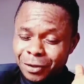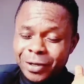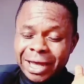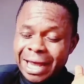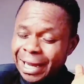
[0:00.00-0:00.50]

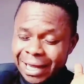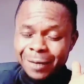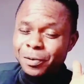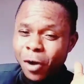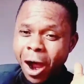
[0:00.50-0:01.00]
you can't
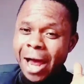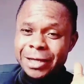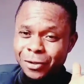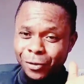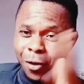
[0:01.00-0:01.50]
keep your
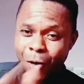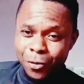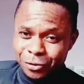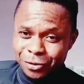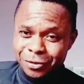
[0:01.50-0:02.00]
eyes
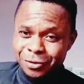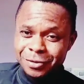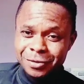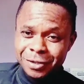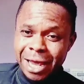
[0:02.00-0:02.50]
closed
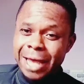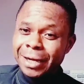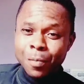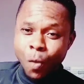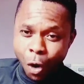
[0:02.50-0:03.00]

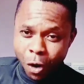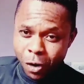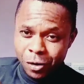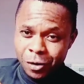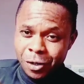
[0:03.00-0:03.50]

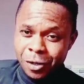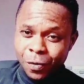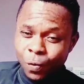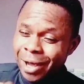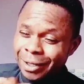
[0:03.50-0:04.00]
anymore
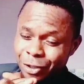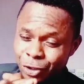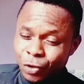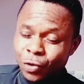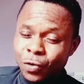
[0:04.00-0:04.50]

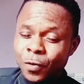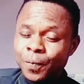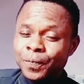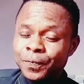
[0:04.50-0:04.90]
when you